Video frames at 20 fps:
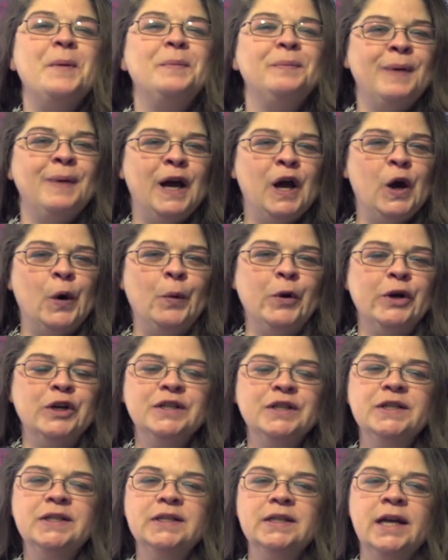
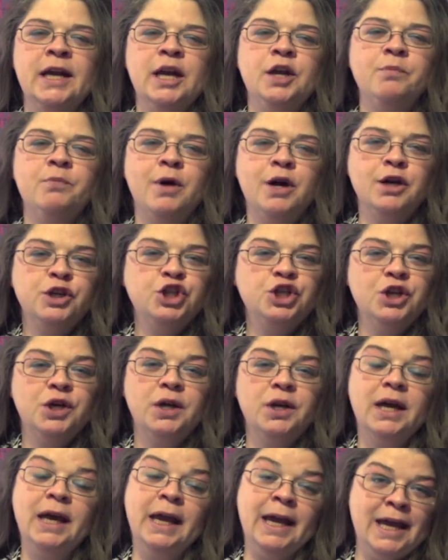Powers and
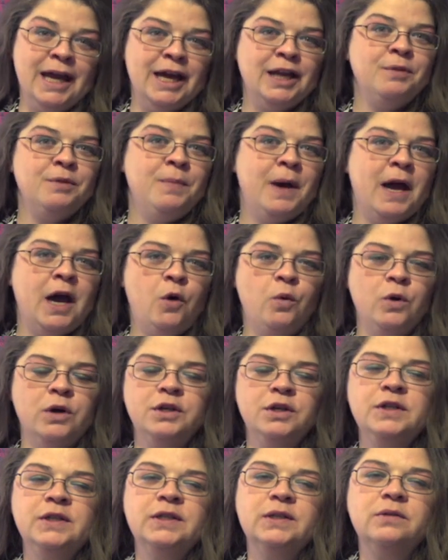Marcia Ann
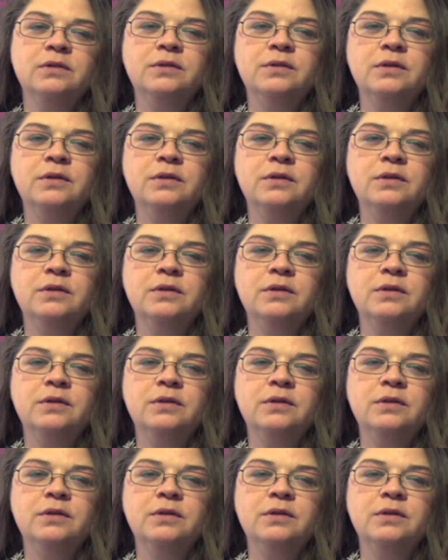Powers